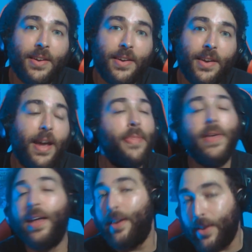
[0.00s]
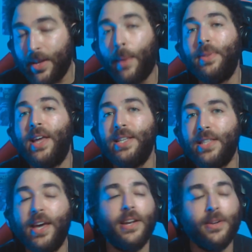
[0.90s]
and then a couple days
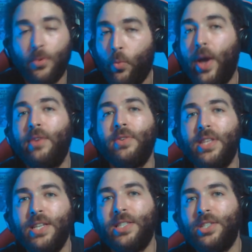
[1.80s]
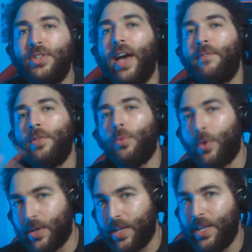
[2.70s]
later went and released the track for the
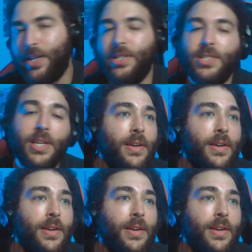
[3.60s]
world to hear and shit.